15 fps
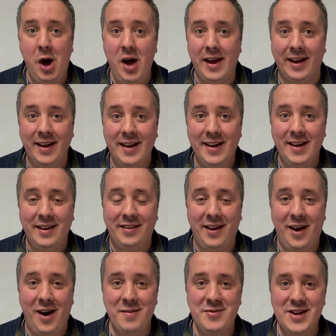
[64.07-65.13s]
I? So
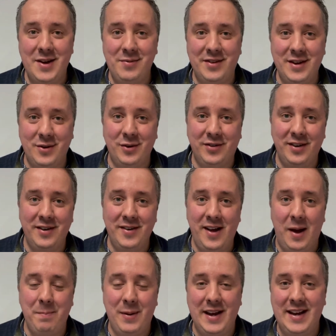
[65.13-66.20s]
I'm James Nicholson.
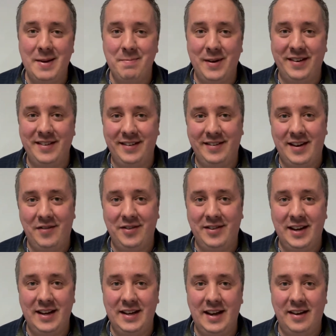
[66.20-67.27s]
I've been in business
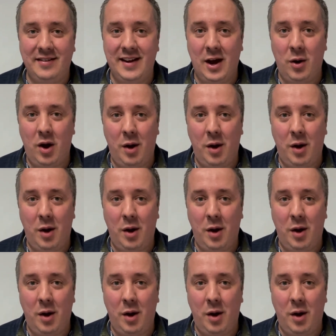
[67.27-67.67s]
17 years now.